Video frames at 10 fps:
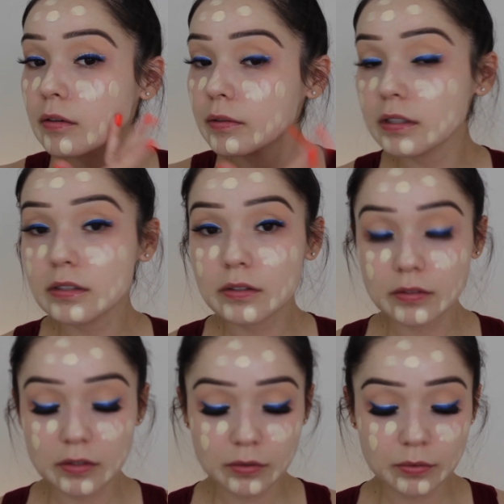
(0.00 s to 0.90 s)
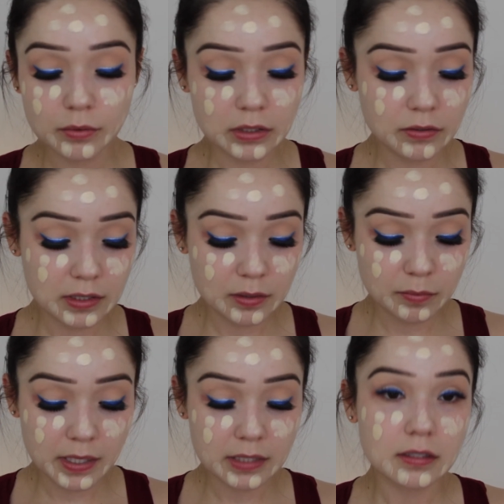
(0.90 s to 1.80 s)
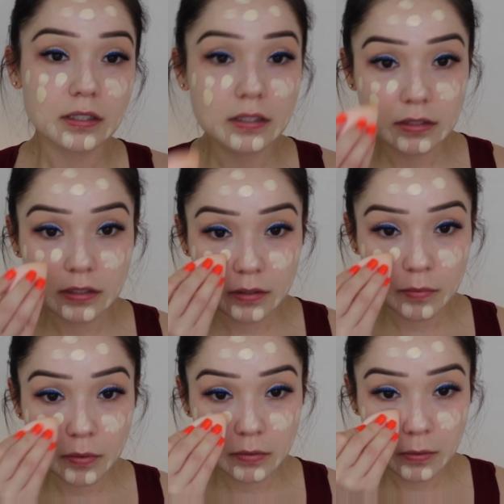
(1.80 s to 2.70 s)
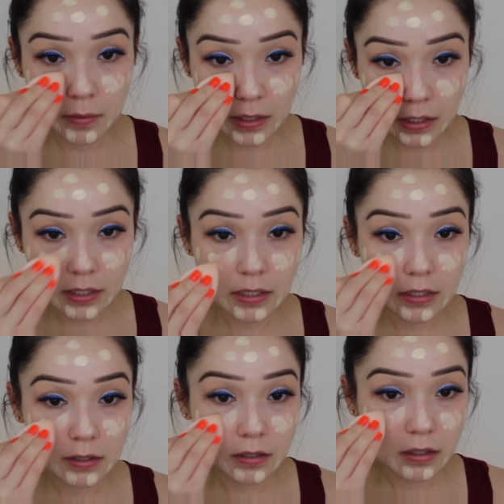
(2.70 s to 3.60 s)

I really don't know what to expect. Like, is this supposed to be like a